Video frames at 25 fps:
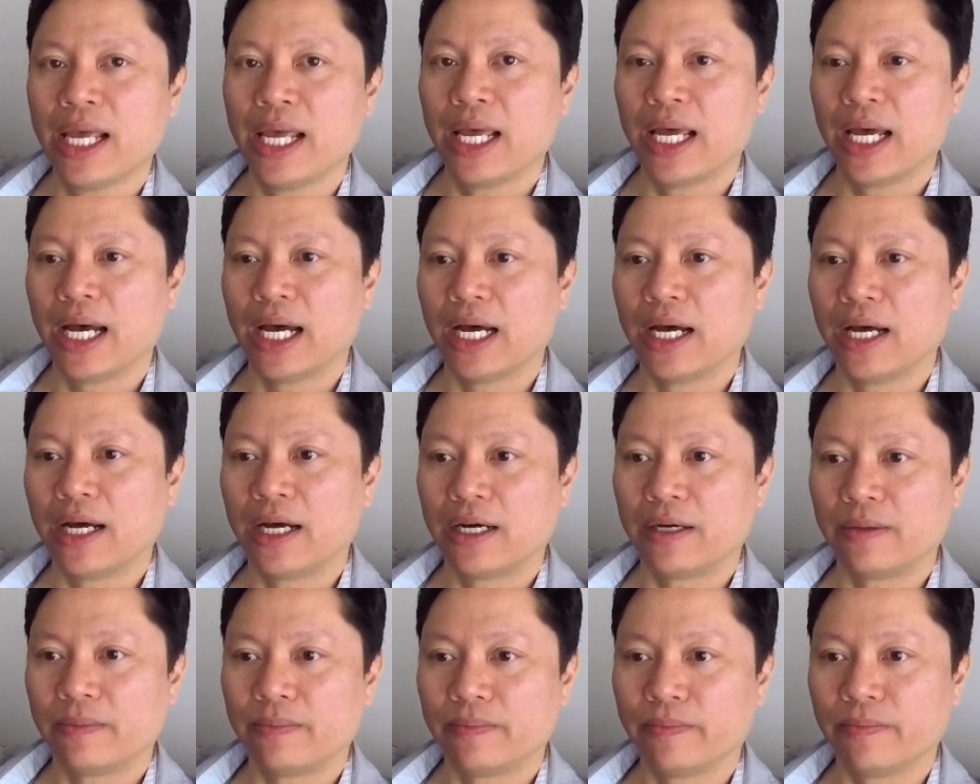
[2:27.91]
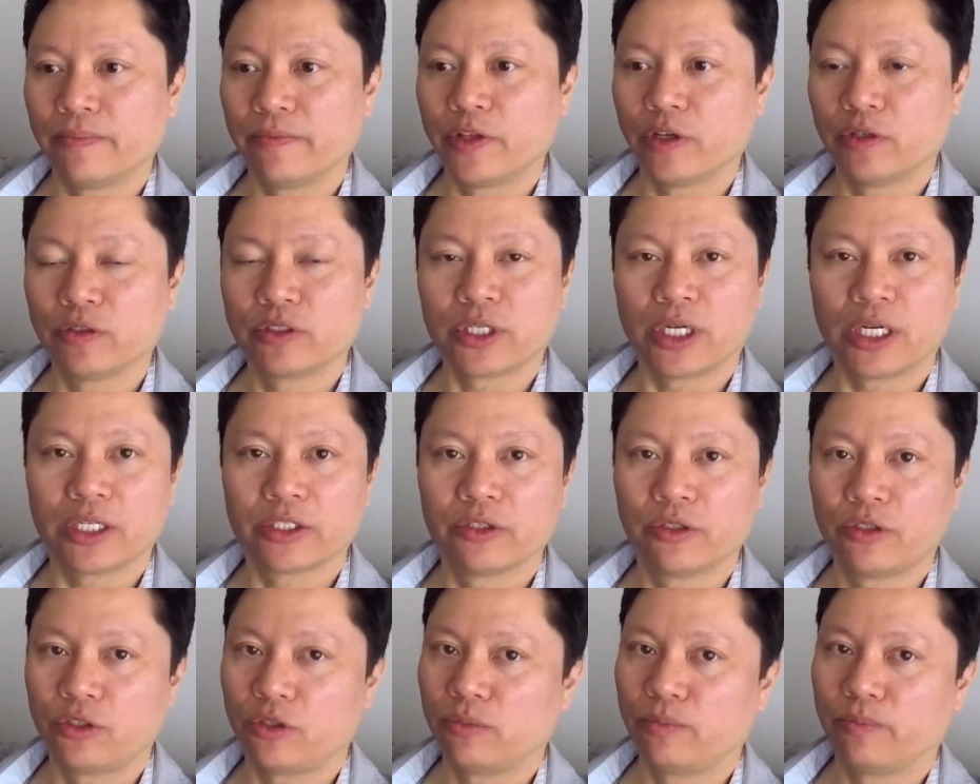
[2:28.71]
those
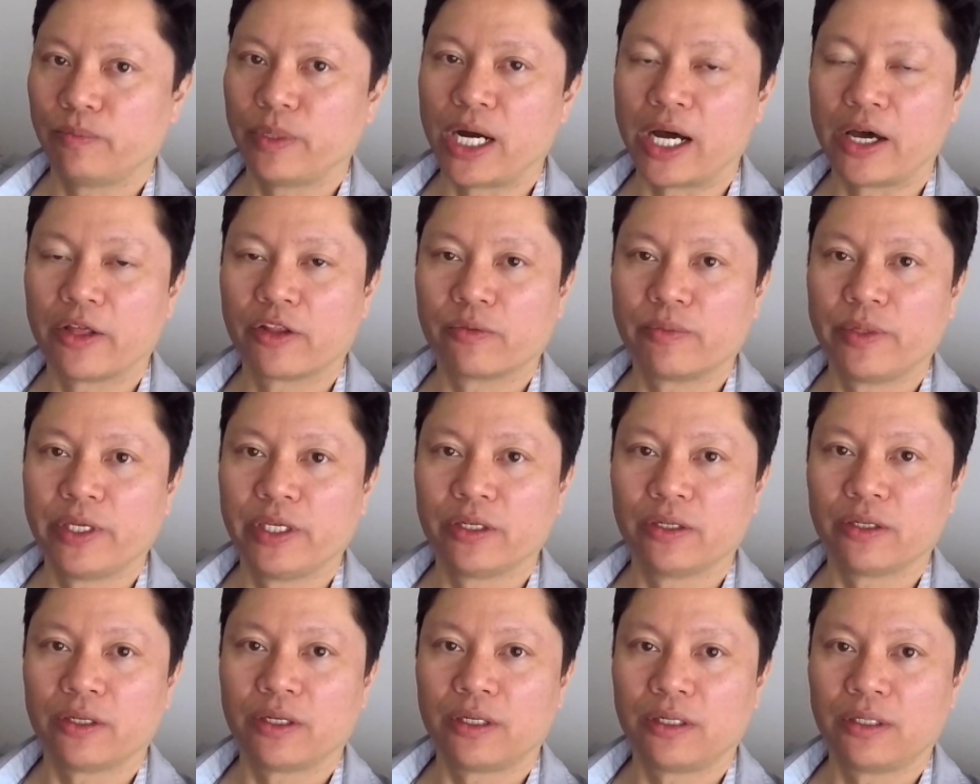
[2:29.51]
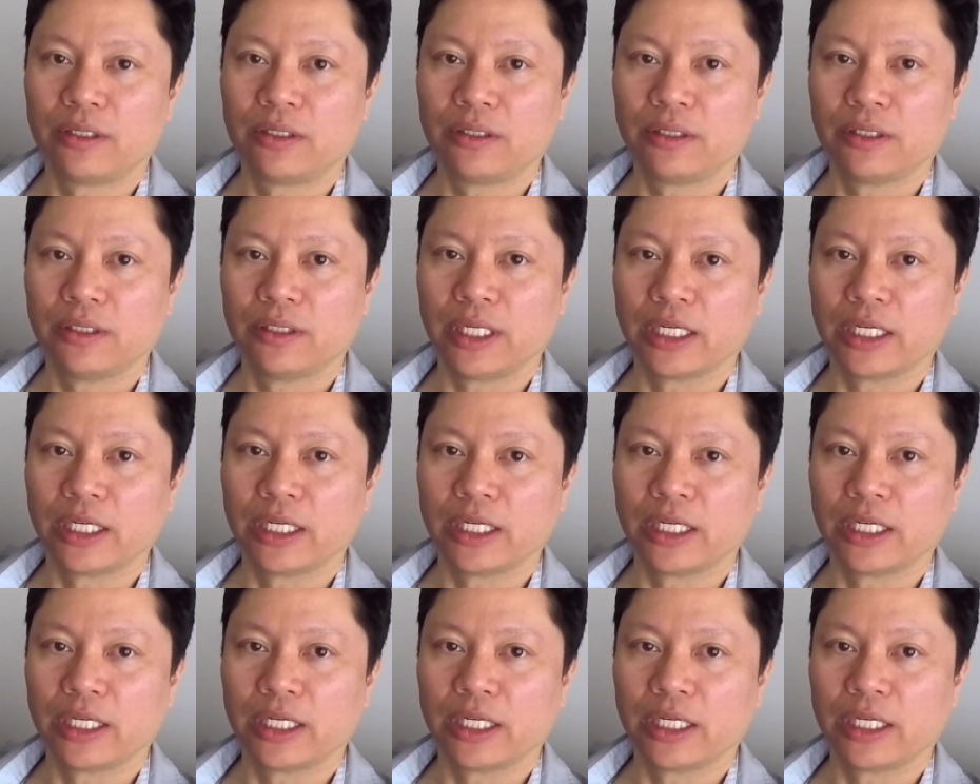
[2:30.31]
also don't bother me at all.